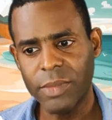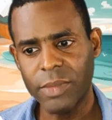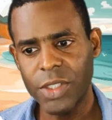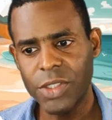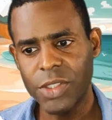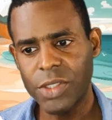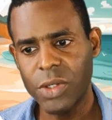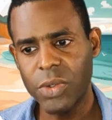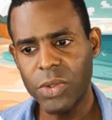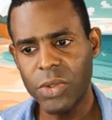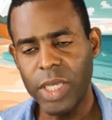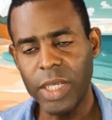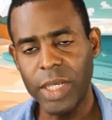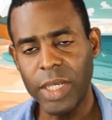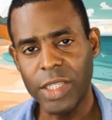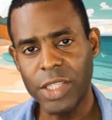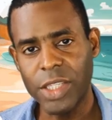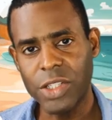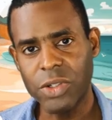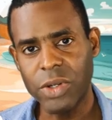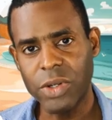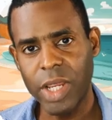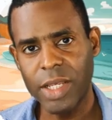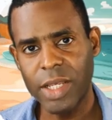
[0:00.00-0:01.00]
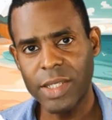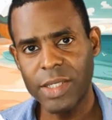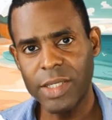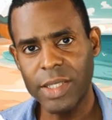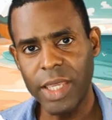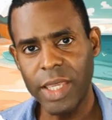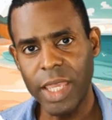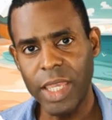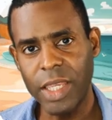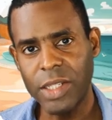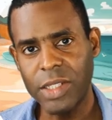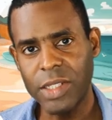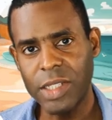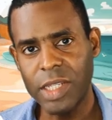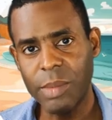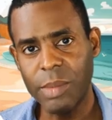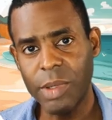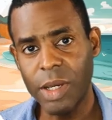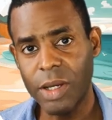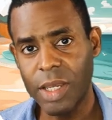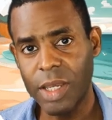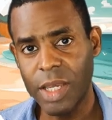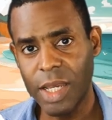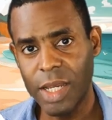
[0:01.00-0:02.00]
So it extracts the
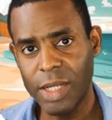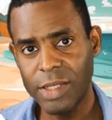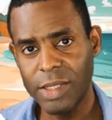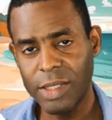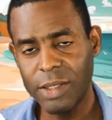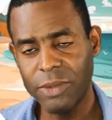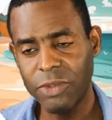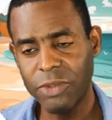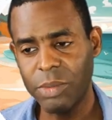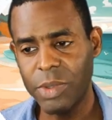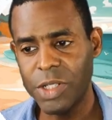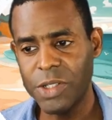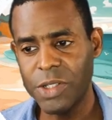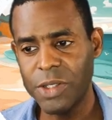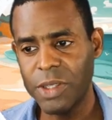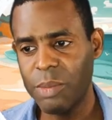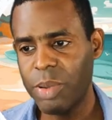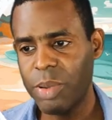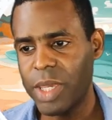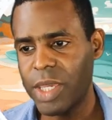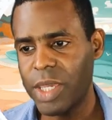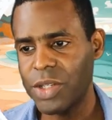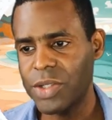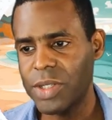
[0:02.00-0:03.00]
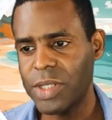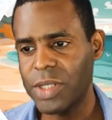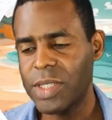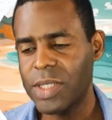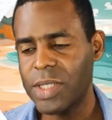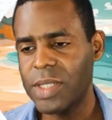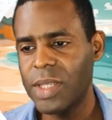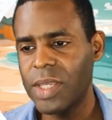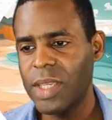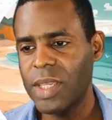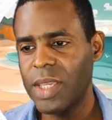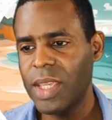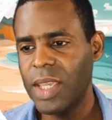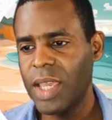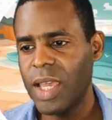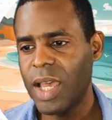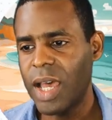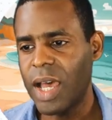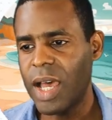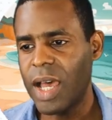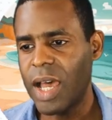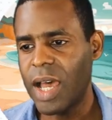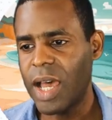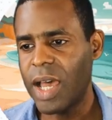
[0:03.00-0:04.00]
HTML content from each of the pages.
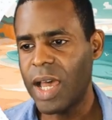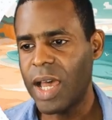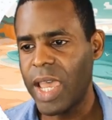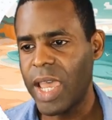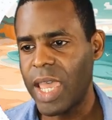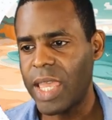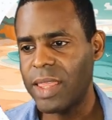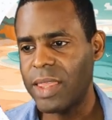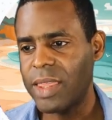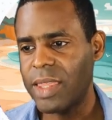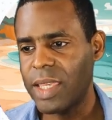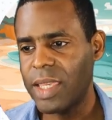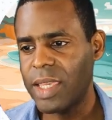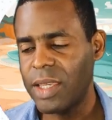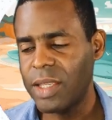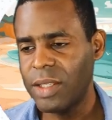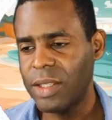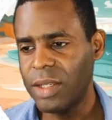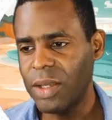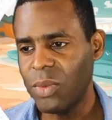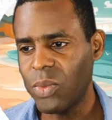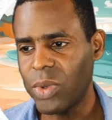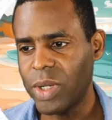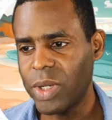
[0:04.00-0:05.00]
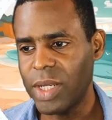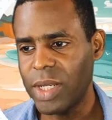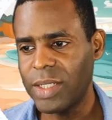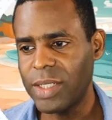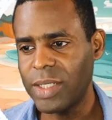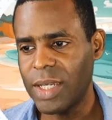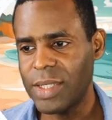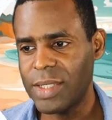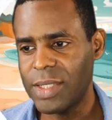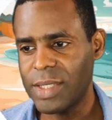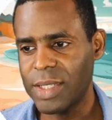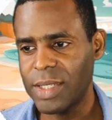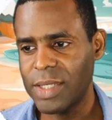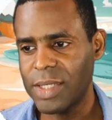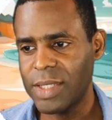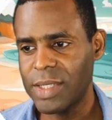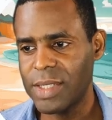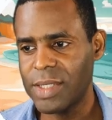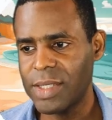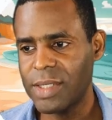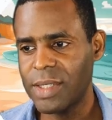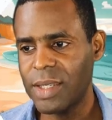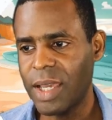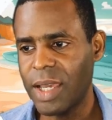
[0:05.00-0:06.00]
Uh, and then what it does
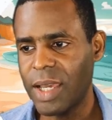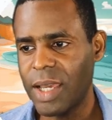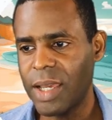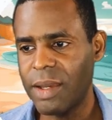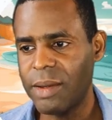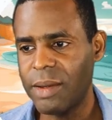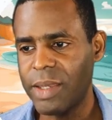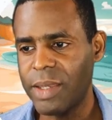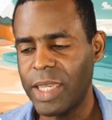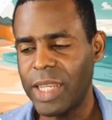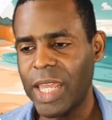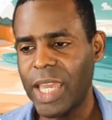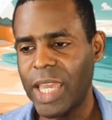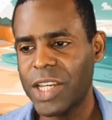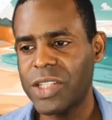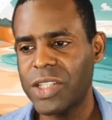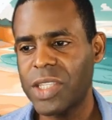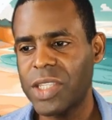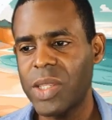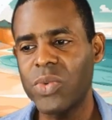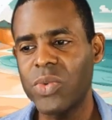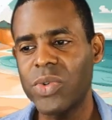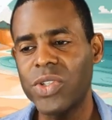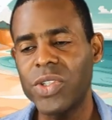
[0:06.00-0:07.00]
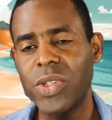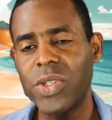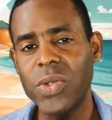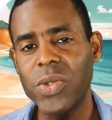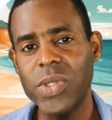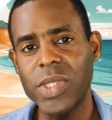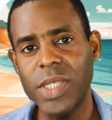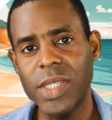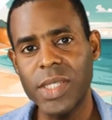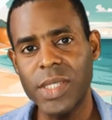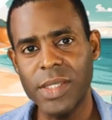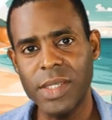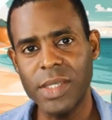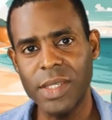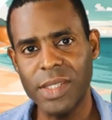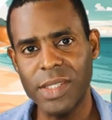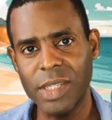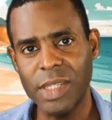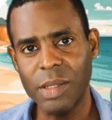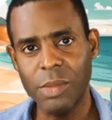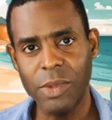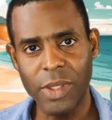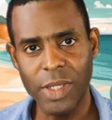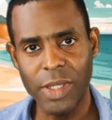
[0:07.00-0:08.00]
is uh, it actually reduces
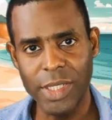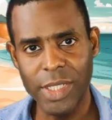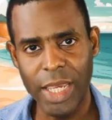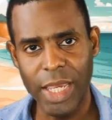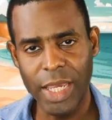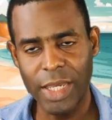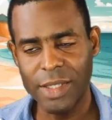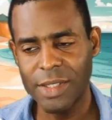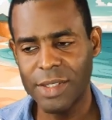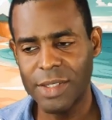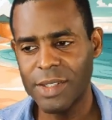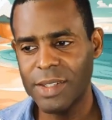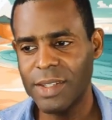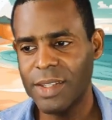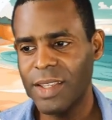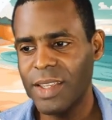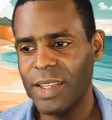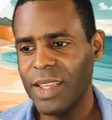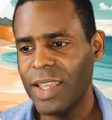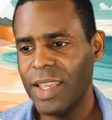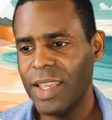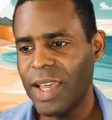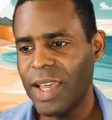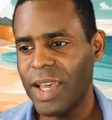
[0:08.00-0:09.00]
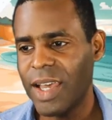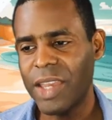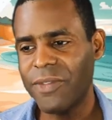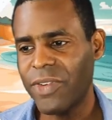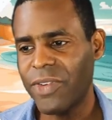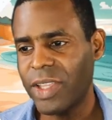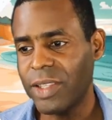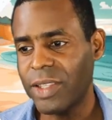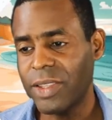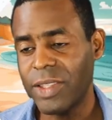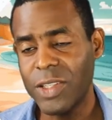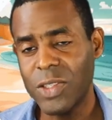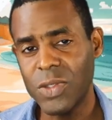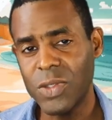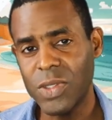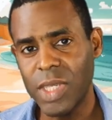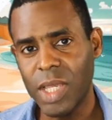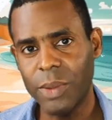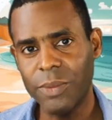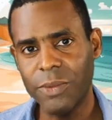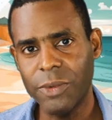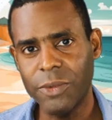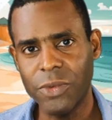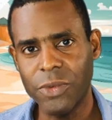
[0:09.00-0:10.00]
some of the text. I found that this was
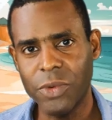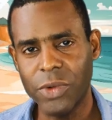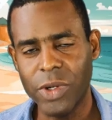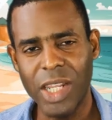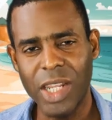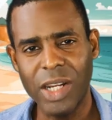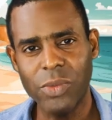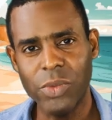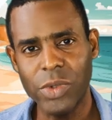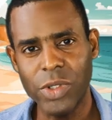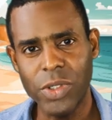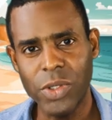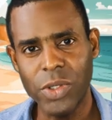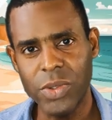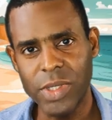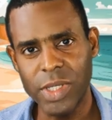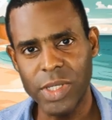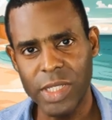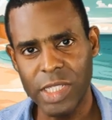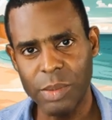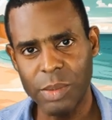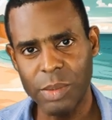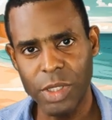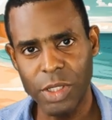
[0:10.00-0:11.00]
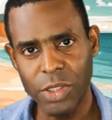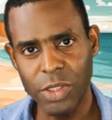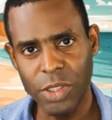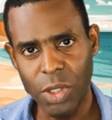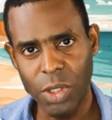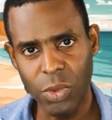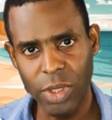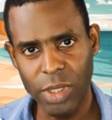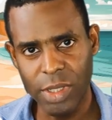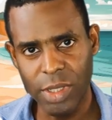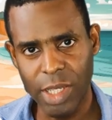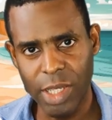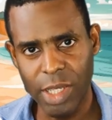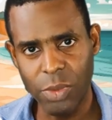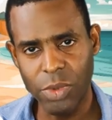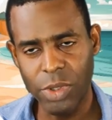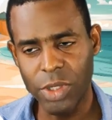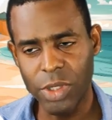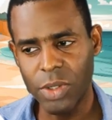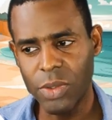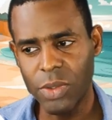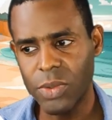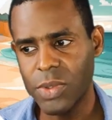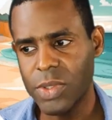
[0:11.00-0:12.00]
helpful for kind of reducing some of the tokens that were
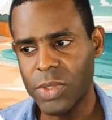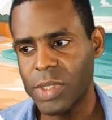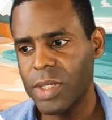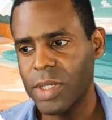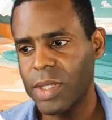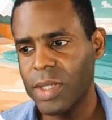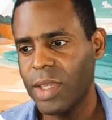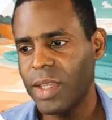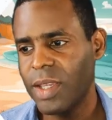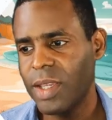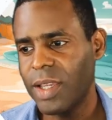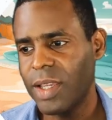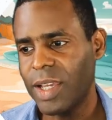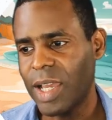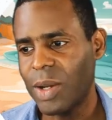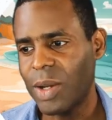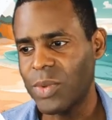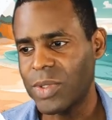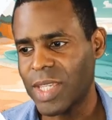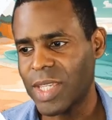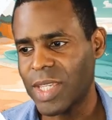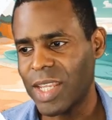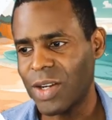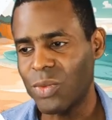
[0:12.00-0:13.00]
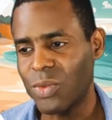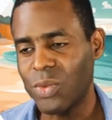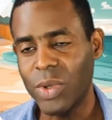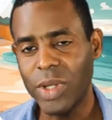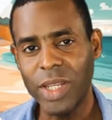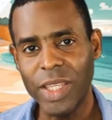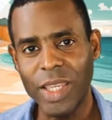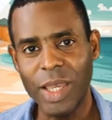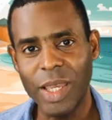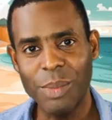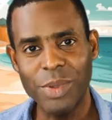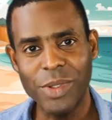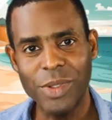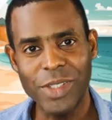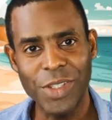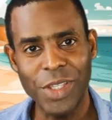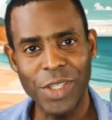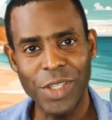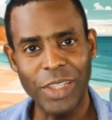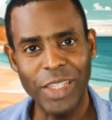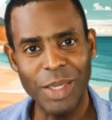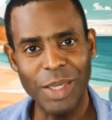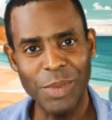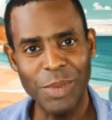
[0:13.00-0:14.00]
used. I was kind of running up
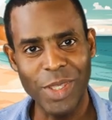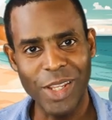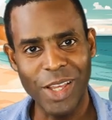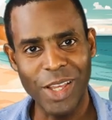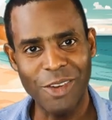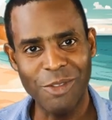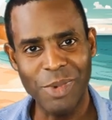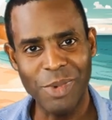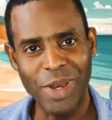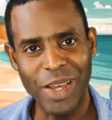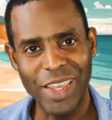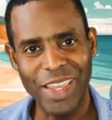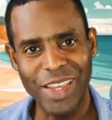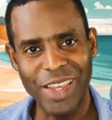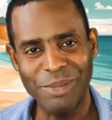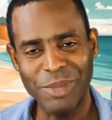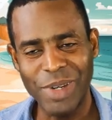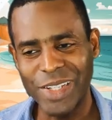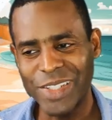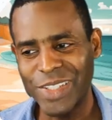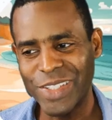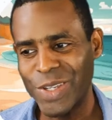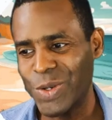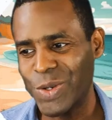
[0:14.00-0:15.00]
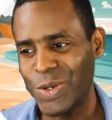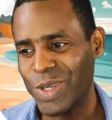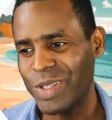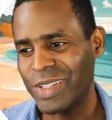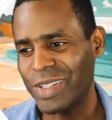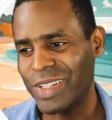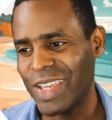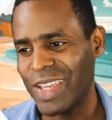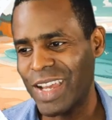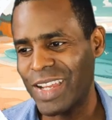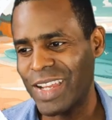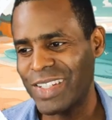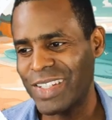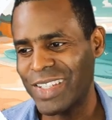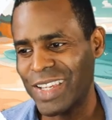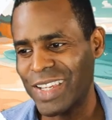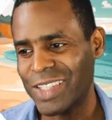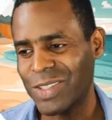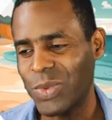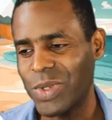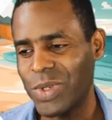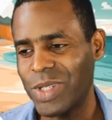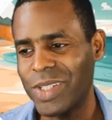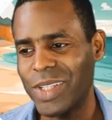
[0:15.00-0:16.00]
to the limit of my, uh, my token
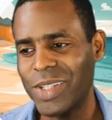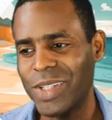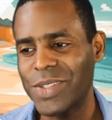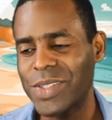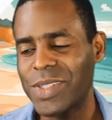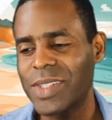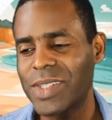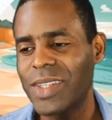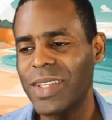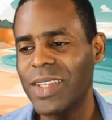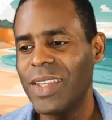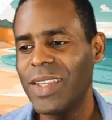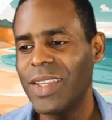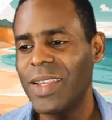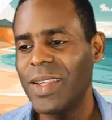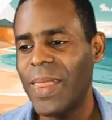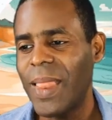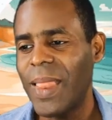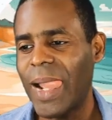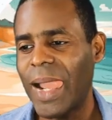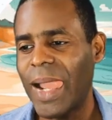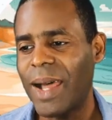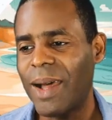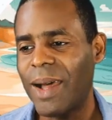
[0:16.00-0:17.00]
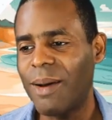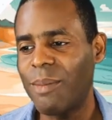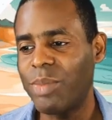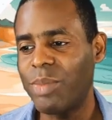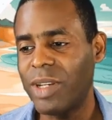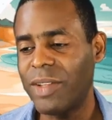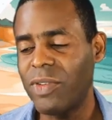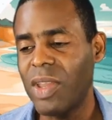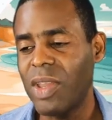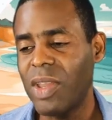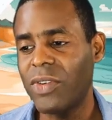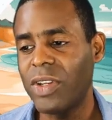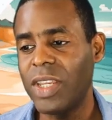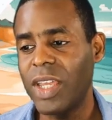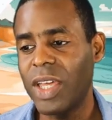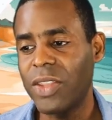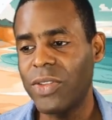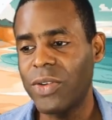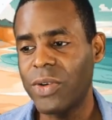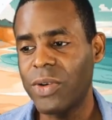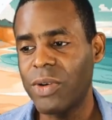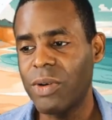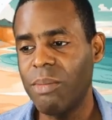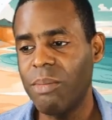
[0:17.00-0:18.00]
context windows. Uh, but if you have
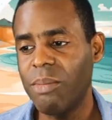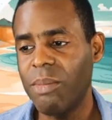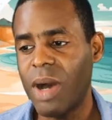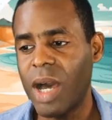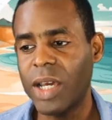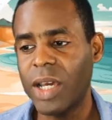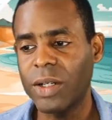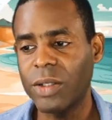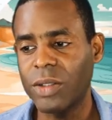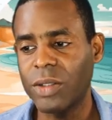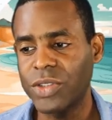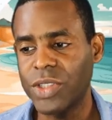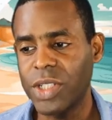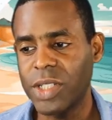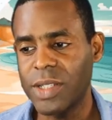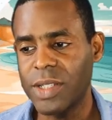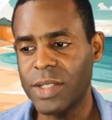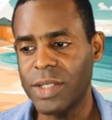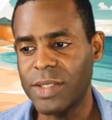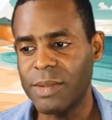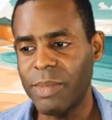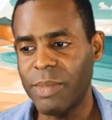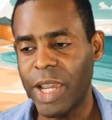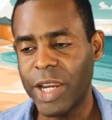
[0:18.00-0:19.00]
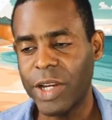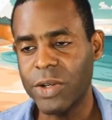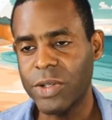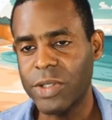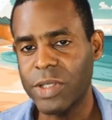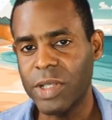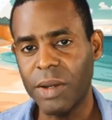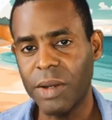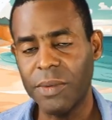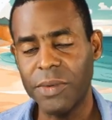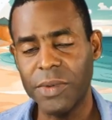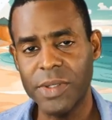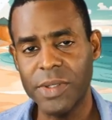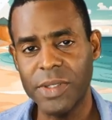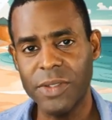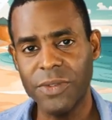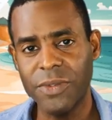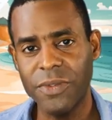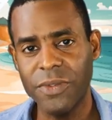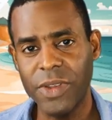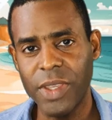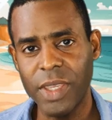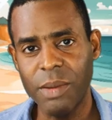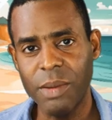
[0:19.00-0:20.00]
another model, such as Microsoft's
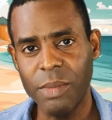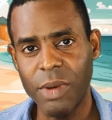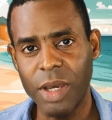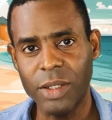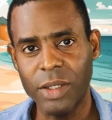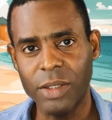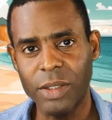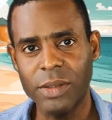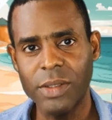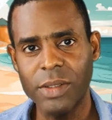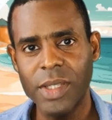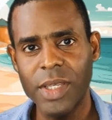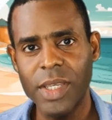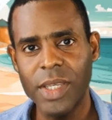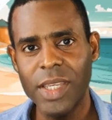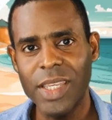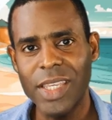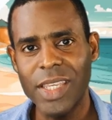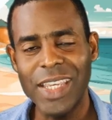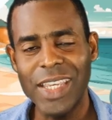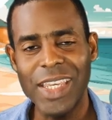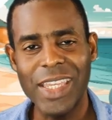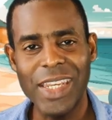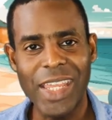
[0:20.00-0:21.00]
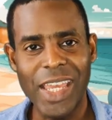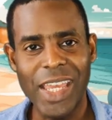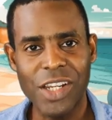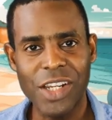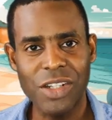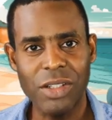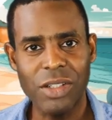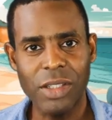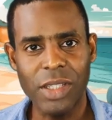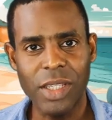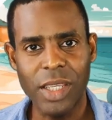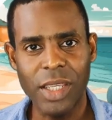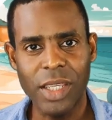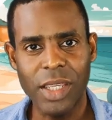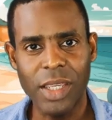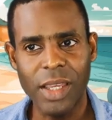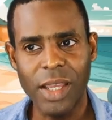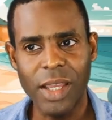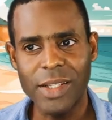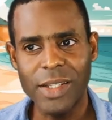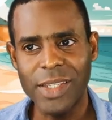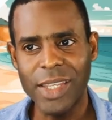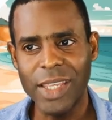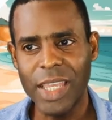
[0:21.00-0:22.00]
Phi model, it can actually
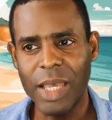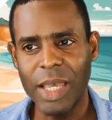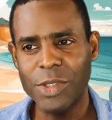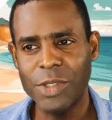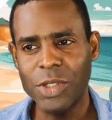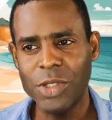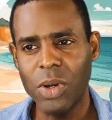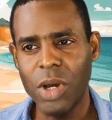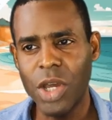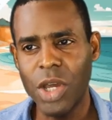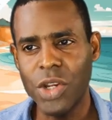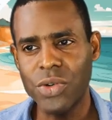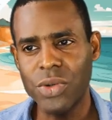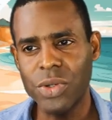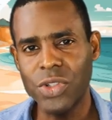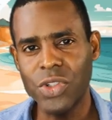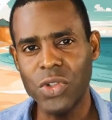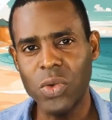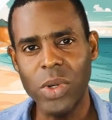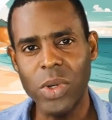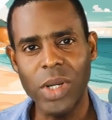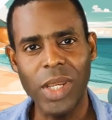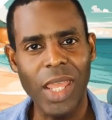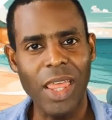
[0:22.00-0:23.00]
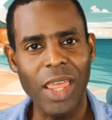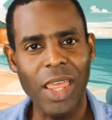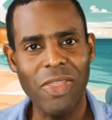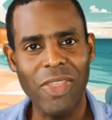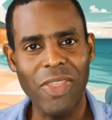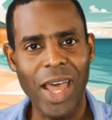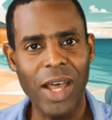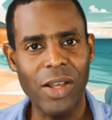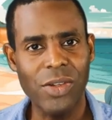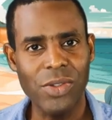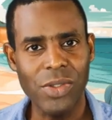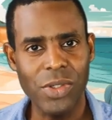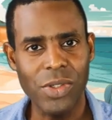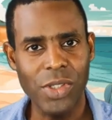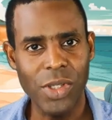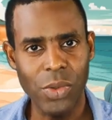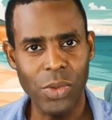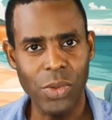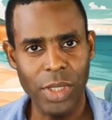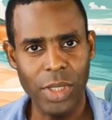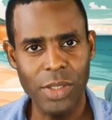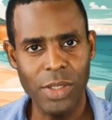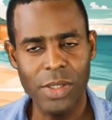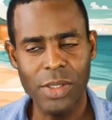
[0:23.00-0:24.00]
take up to 128,000
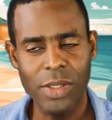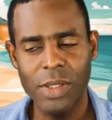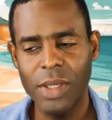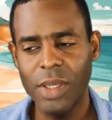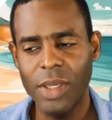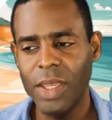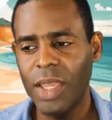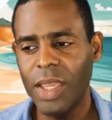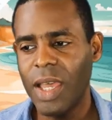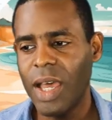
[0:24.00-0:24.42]
tokens.